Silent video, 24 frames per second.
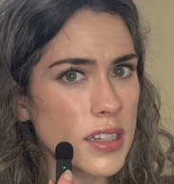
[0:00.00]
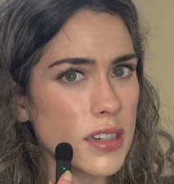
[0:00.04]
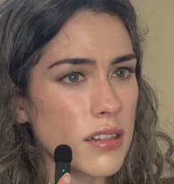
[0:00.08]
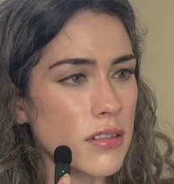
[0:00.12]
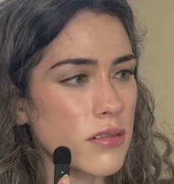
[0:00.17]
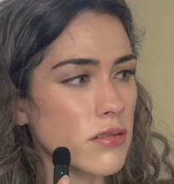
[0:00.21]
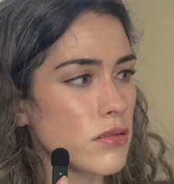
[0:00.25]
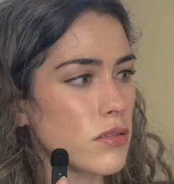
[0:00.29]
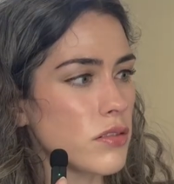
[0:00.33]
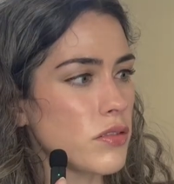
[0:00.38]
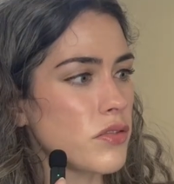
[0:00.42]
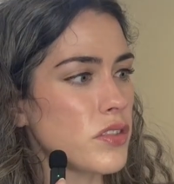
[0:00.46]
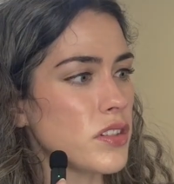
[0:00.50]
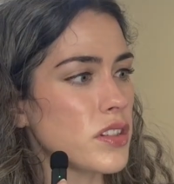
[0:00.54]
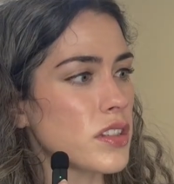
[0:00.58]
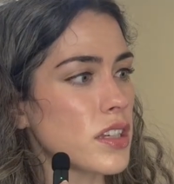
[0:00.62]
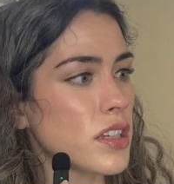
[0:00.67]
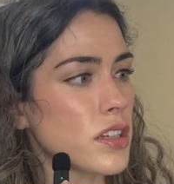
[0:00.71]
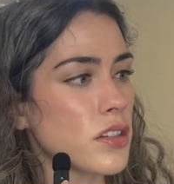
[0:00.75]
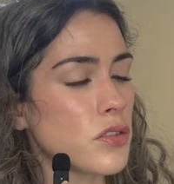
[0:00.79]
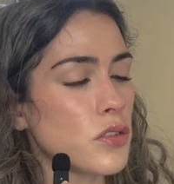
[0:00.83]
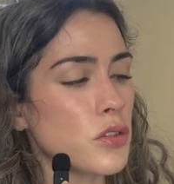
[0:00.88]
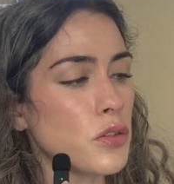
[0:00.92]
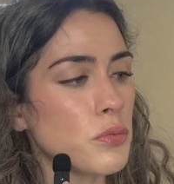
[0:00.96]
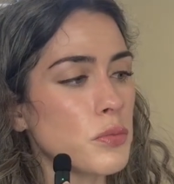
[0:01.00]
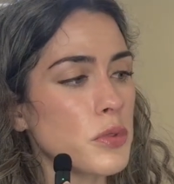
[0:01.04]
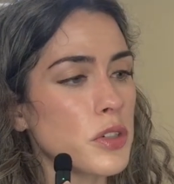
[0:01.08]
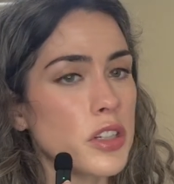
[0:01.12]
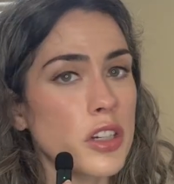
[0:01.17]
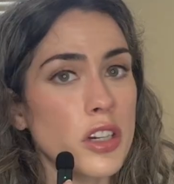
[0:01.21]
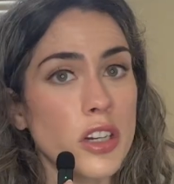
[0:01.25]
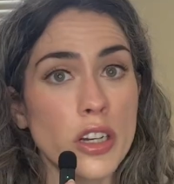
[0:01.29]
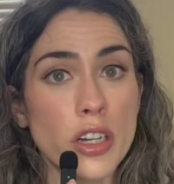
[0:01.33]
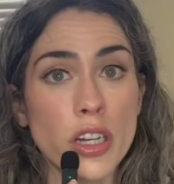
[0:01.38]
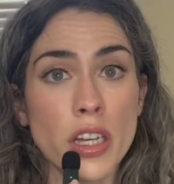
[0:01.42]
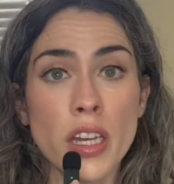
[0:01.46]
I don't know if it's like super
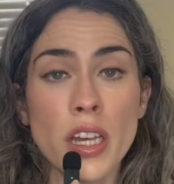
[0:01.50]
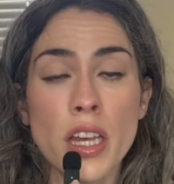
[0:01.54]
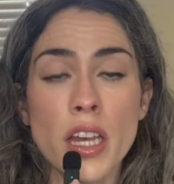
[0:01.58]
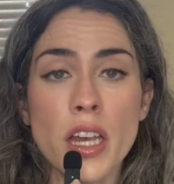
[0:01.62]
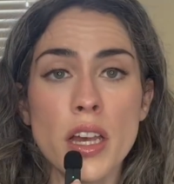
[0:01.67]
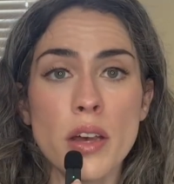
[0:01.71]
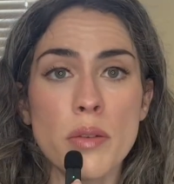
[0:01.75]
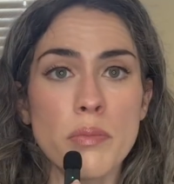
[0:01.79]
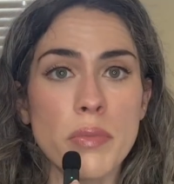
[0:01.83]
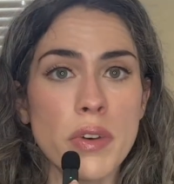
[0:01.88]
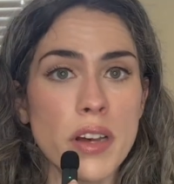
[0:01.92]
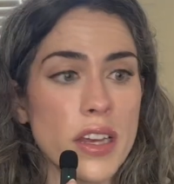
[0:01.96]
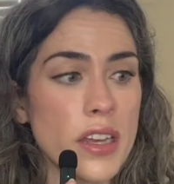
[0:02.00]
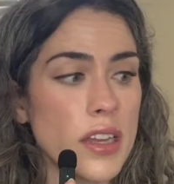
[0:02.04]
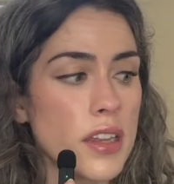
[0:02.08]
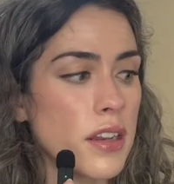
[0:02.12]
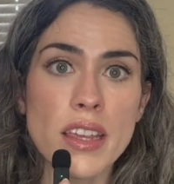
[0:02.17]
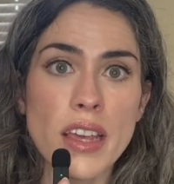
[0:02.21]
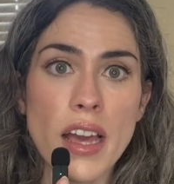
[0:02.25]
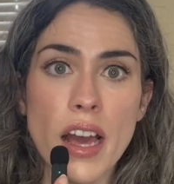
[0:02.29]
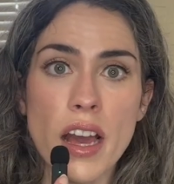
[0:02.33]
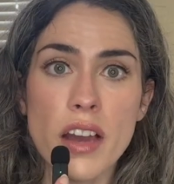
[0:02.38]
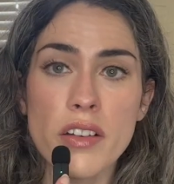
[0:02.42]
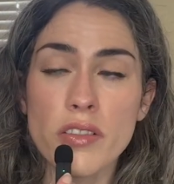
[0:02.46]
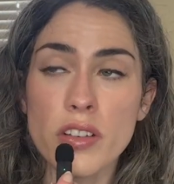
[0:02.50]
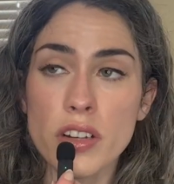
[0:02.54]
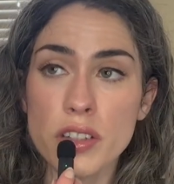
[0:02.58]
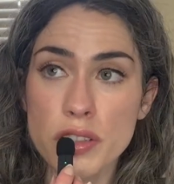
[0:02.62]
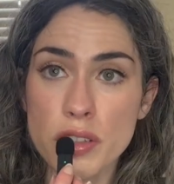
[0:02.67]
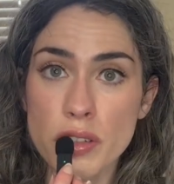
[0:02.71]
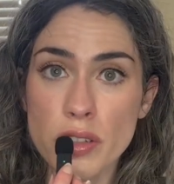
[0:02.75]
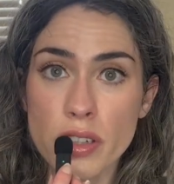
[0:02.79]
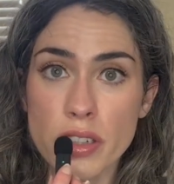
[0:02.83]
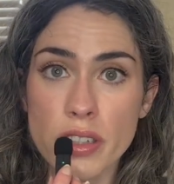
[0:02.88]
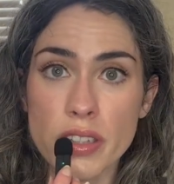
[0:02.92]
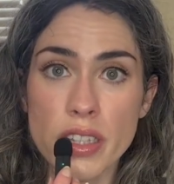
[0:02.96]
dark, but yeah, I've also
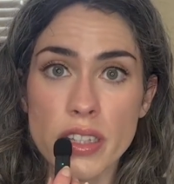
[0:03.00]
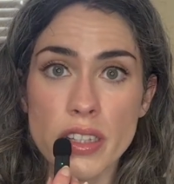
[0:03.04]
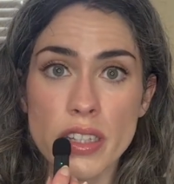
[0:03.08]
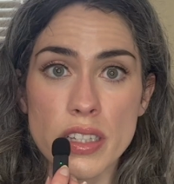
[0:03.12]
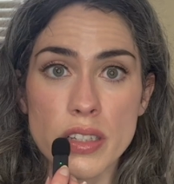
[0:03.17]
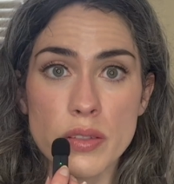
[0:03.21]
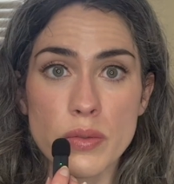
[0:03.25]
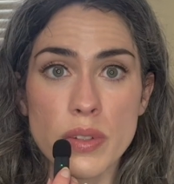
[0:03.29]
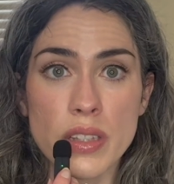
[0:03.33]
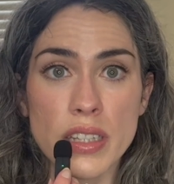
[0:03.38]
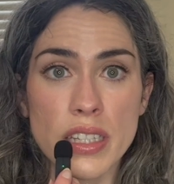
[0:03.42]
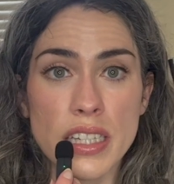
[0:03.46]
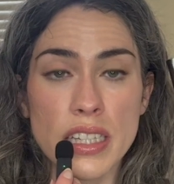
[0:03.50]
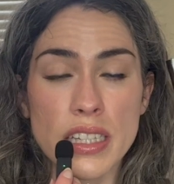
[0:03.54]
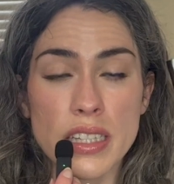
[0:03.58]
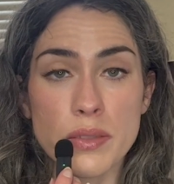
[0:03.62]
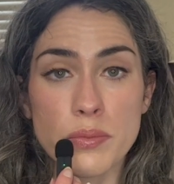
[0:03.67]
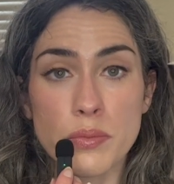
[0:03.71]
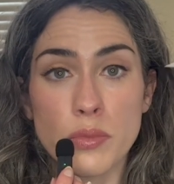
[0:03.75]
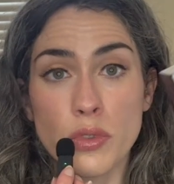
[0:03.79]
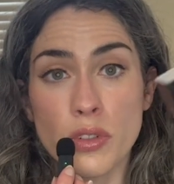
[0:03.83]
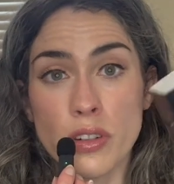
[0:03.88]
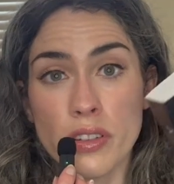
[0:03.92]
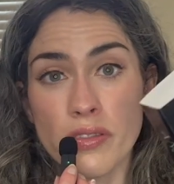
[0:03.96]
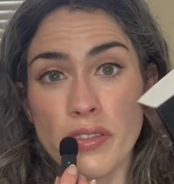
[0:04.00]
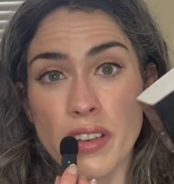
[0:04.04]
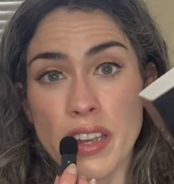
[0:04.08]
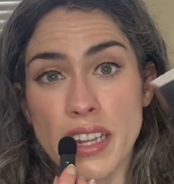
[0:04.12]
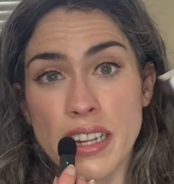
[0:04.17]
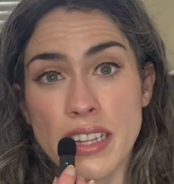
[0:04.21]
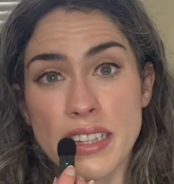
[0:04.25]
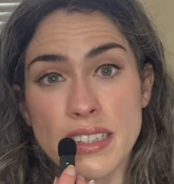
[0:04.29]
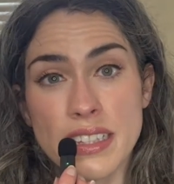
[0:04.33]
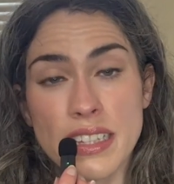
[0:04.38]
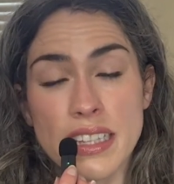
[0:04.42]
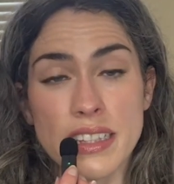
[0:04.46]
heard that this one leans more
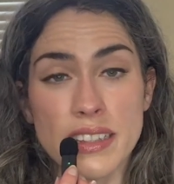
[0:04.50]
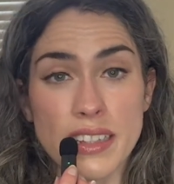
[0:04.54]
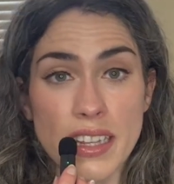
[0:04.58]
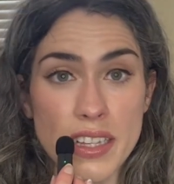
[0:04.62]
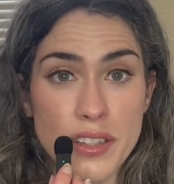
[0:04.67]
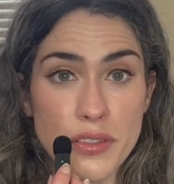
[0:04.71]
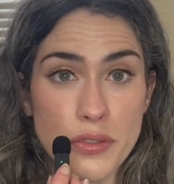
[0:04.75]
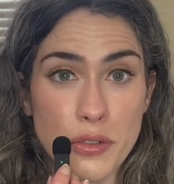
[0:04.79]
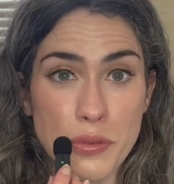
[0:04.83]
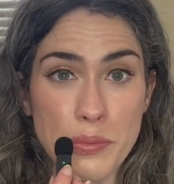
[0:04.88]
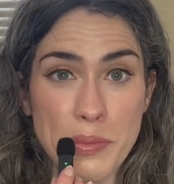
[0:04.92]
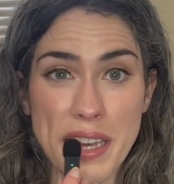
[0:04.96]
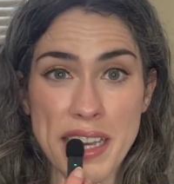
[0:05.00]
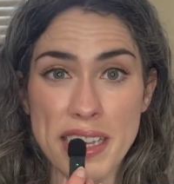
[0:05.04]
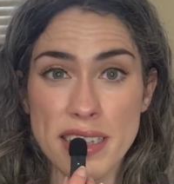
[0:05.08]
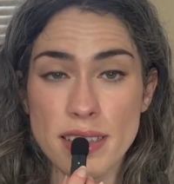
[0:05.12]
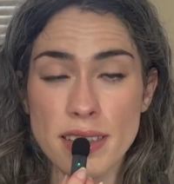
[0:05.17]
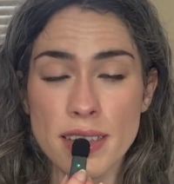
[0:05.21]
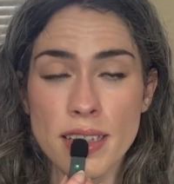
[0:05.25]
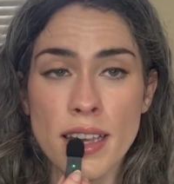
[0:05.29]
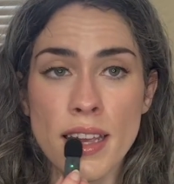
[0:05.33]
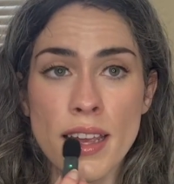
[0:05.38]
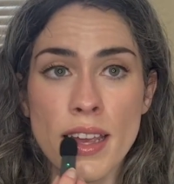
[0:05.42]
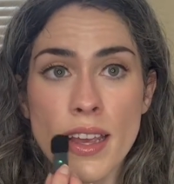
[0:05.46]
fantasy and less romance,